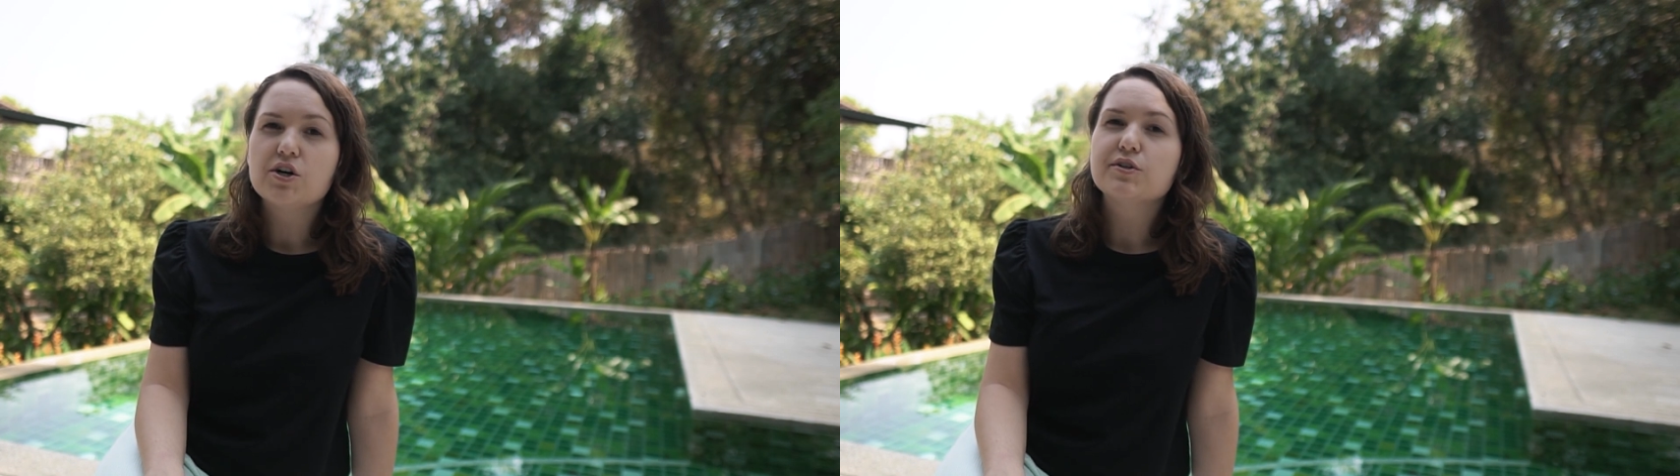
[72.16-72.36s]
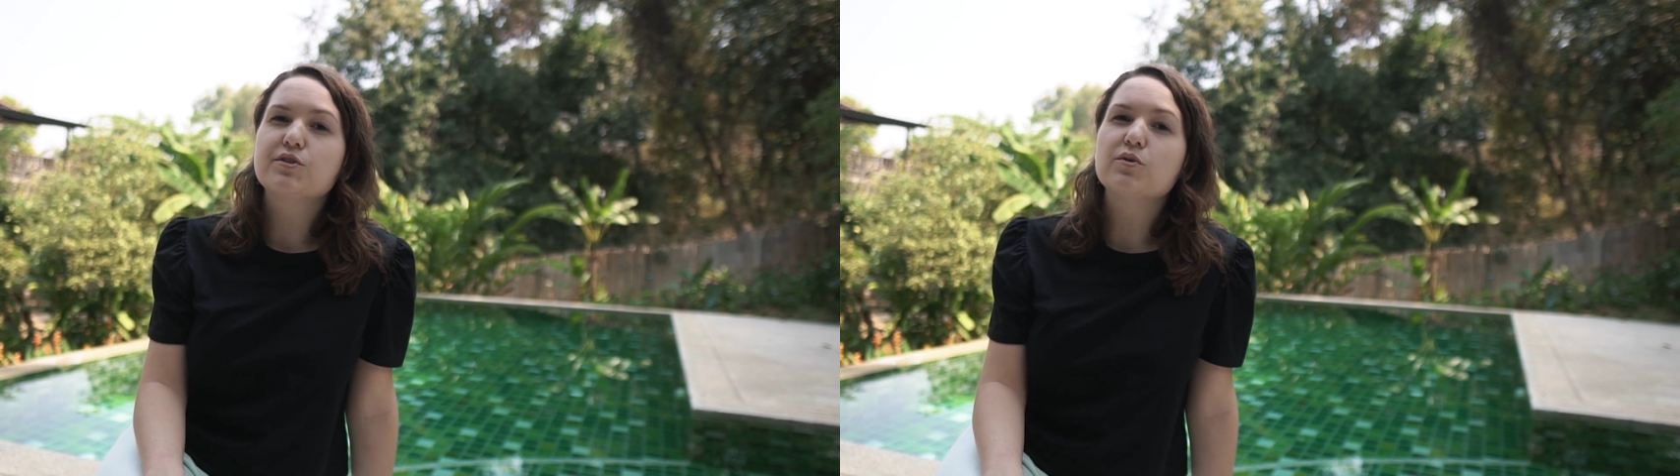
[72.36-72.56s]

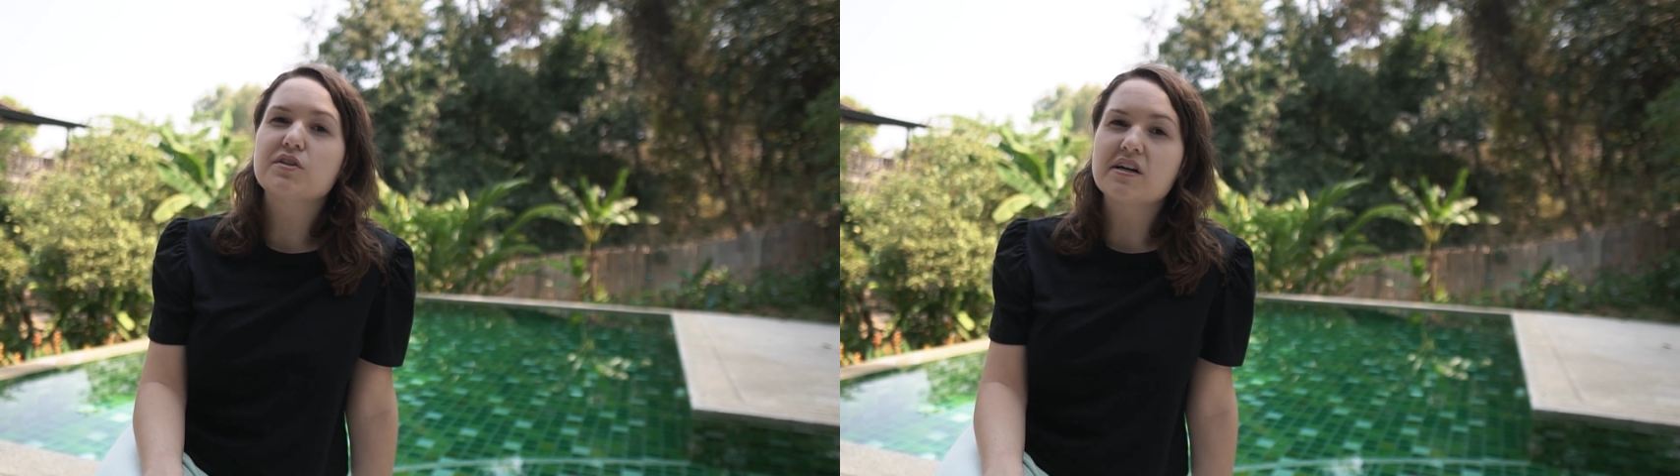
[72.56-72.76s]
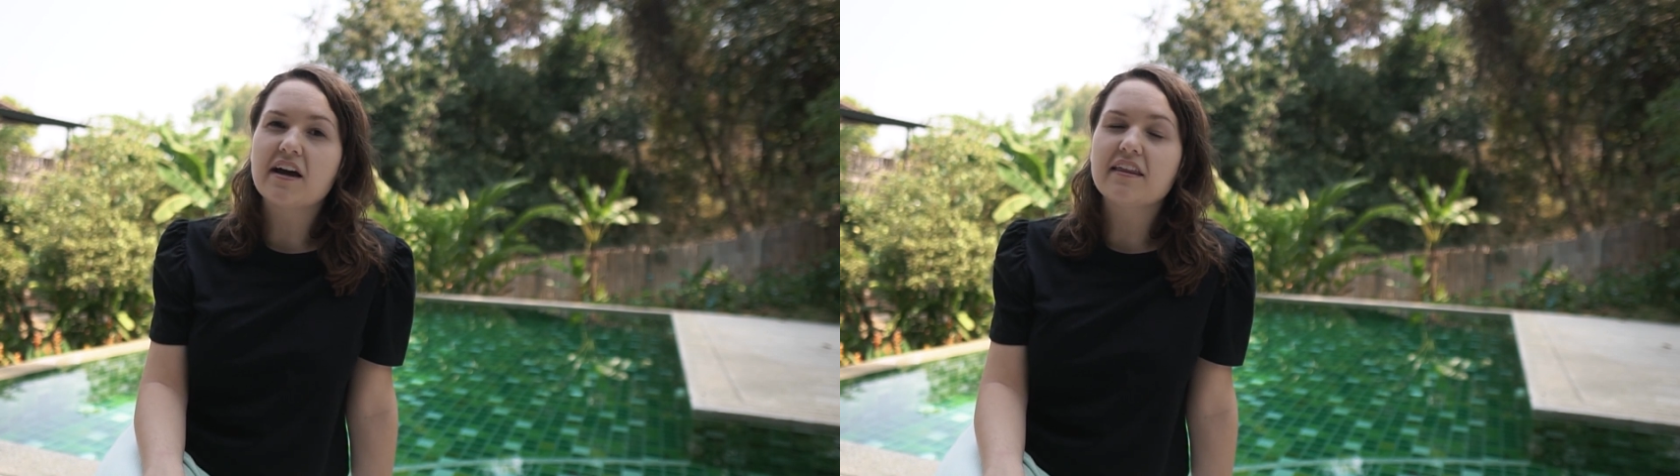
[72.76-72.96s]
So
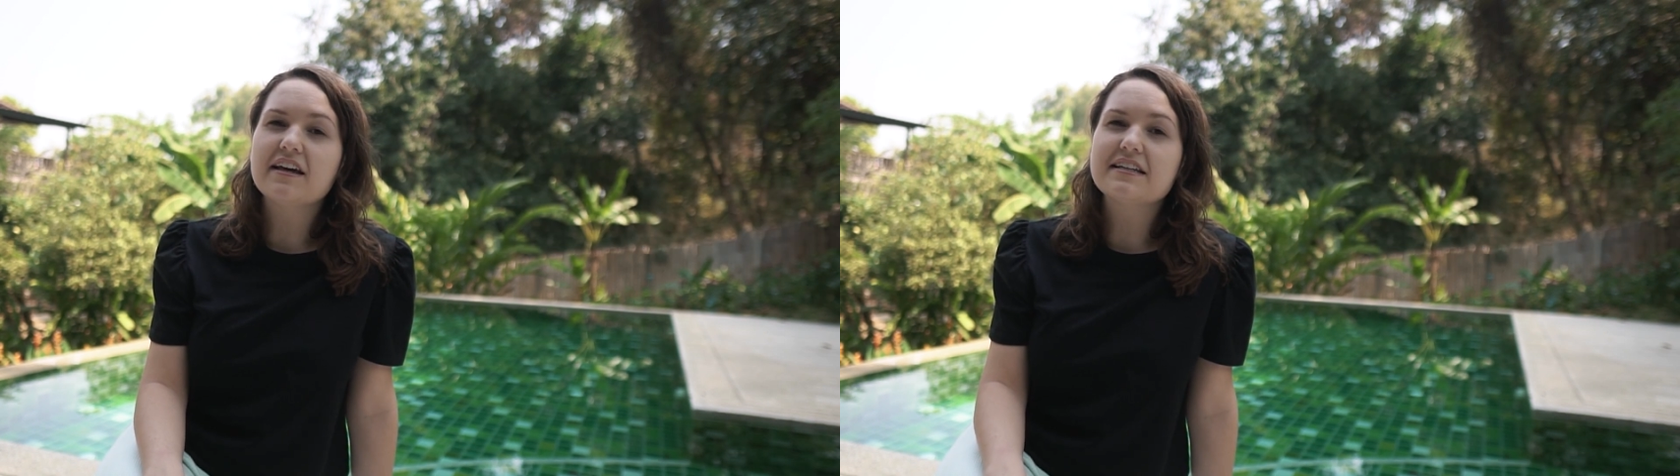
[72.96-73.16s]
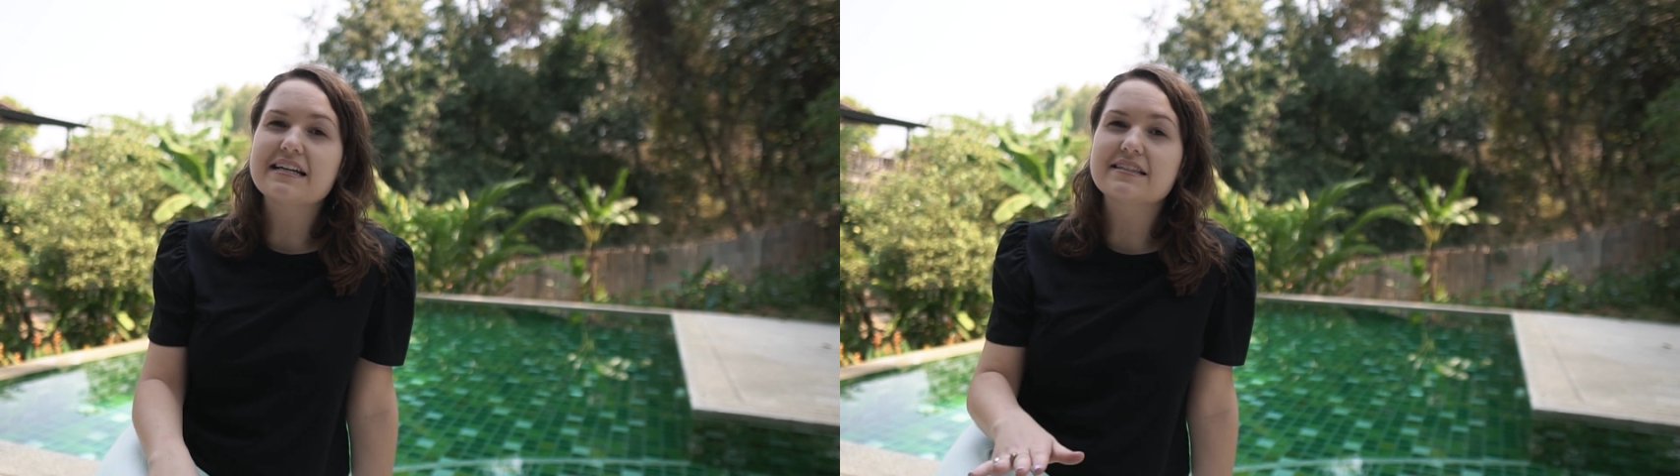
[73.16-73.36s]

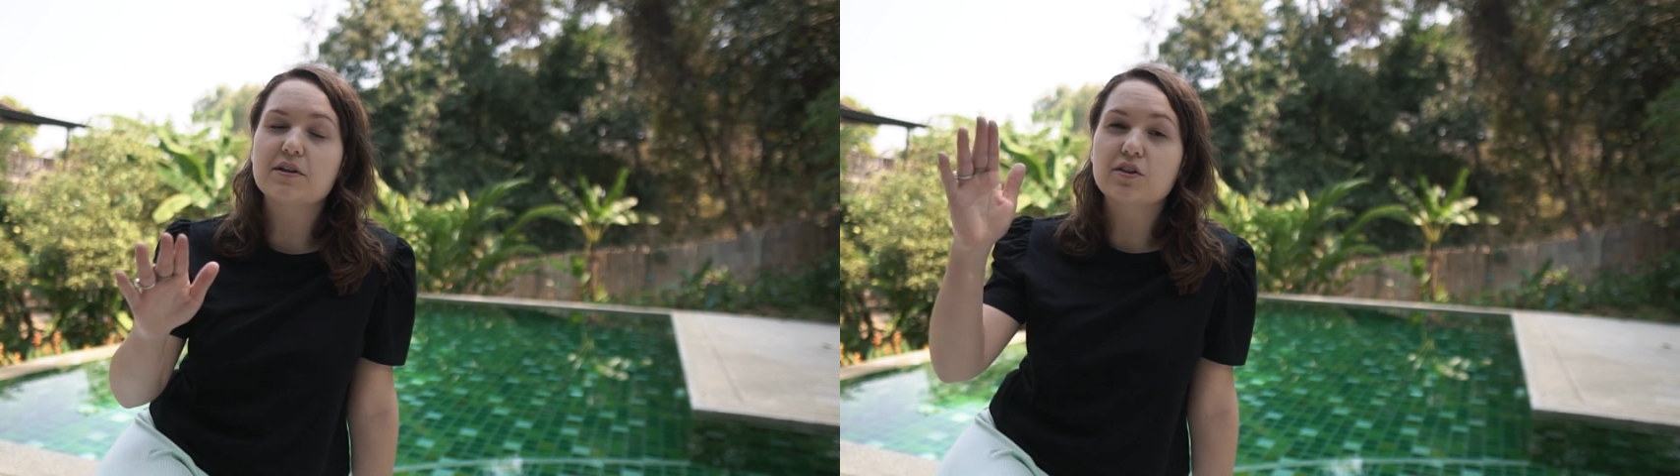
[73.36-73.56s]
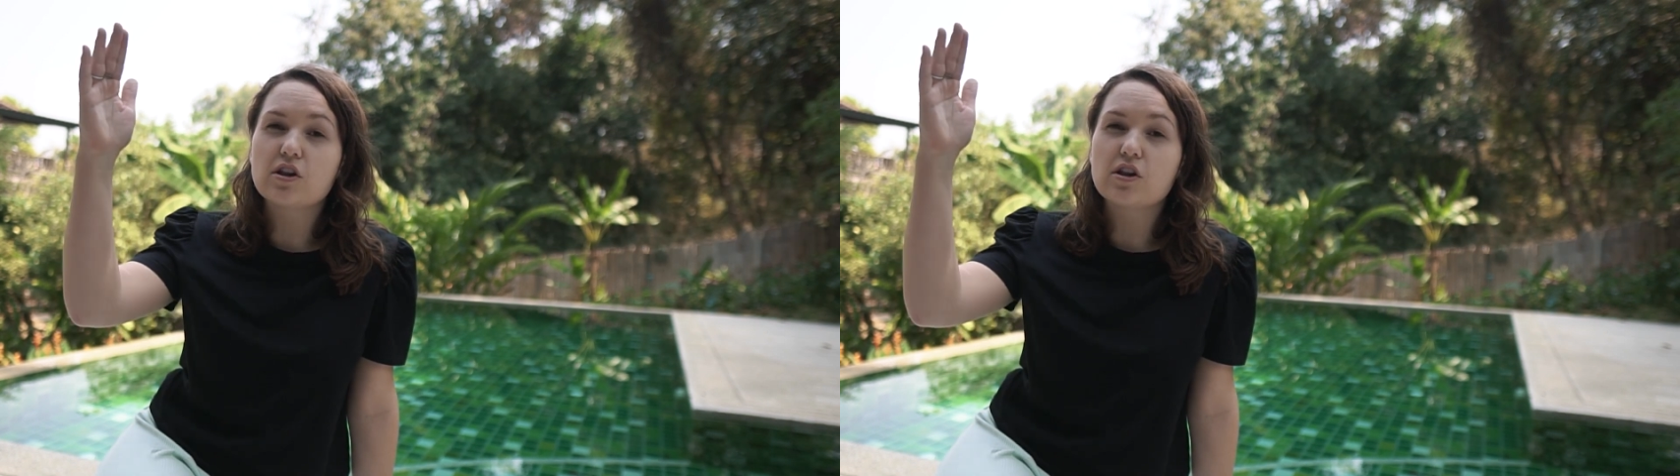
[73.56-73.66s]
Thailand has a